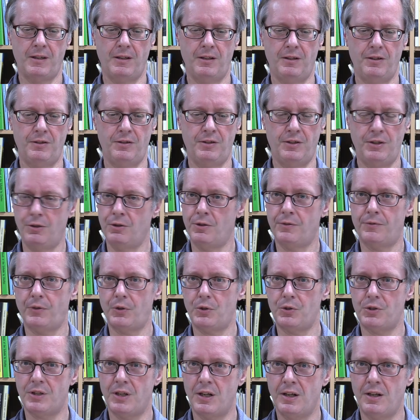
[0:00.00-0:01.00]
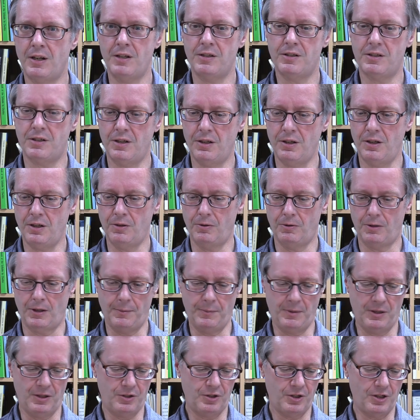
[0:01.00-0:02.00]
The university needs to know. I
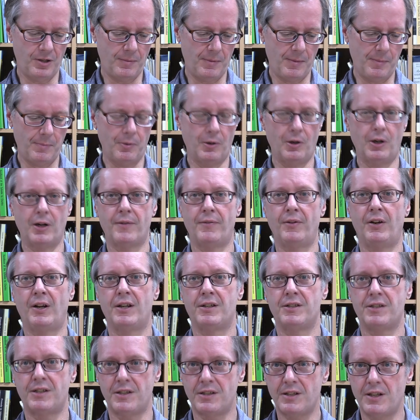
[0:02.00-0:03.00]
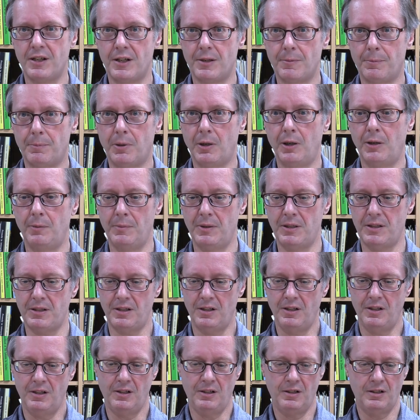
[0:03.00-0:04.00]
mean, should it be part of an existing department
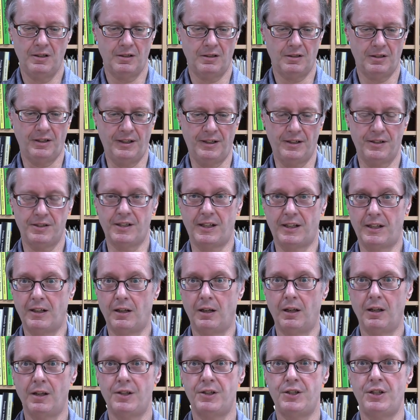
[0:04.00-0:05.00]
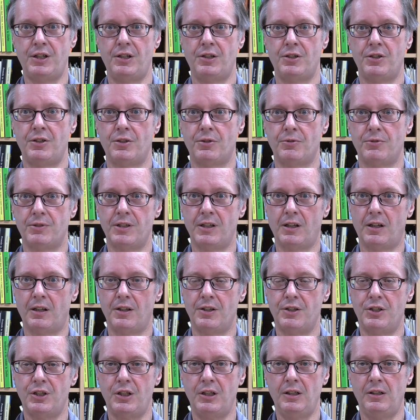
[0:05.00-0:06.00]
like psychology,
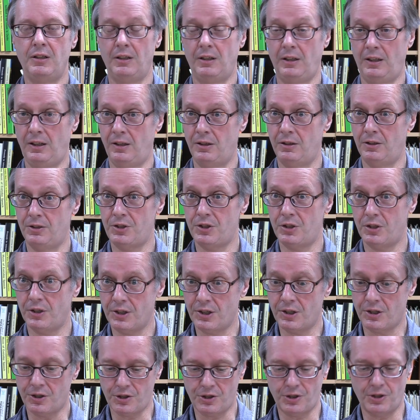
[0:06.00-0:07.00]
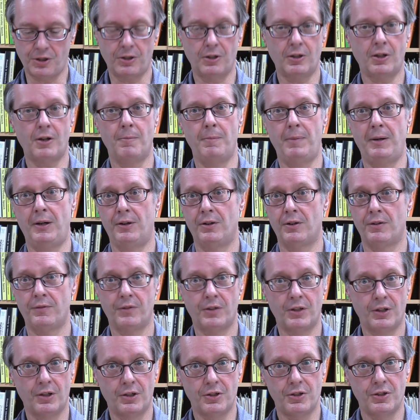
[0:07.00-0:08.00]
sociology, English literature, comparative
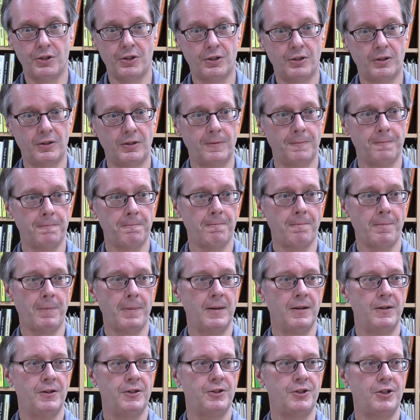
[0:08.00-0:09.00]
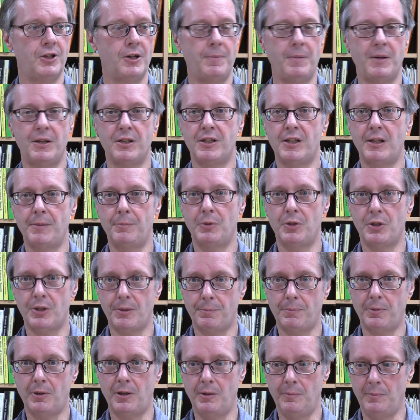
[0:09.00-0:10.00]
literature? Should it be a separate
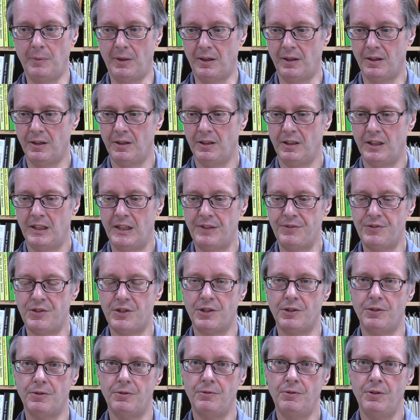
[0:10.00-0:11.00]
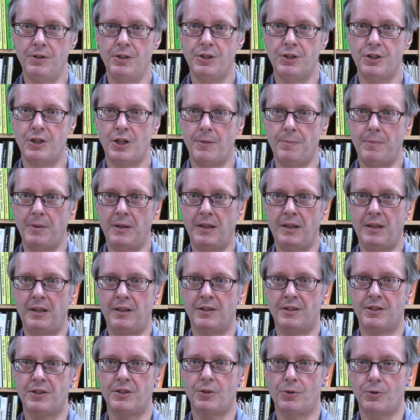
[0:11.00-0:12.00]
department? If so, should it be
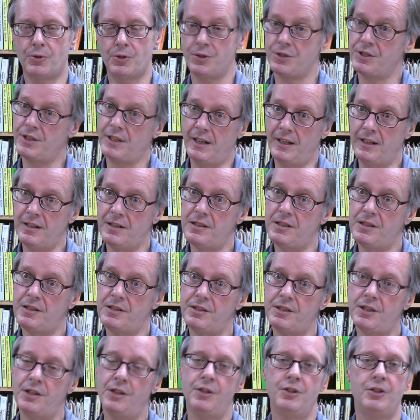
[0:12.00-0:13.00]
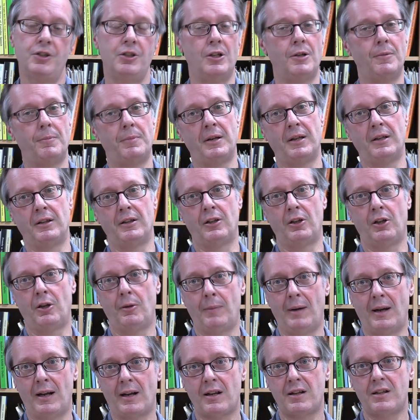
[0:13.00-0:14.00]
in the social sciences? Should it be in the
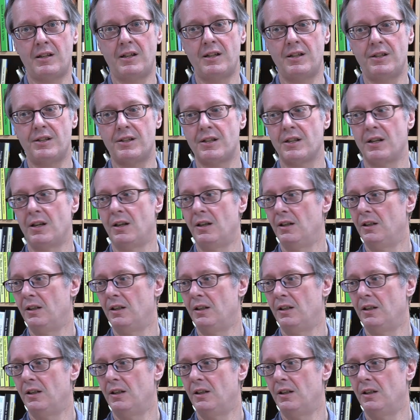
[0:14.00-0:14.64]
humanities?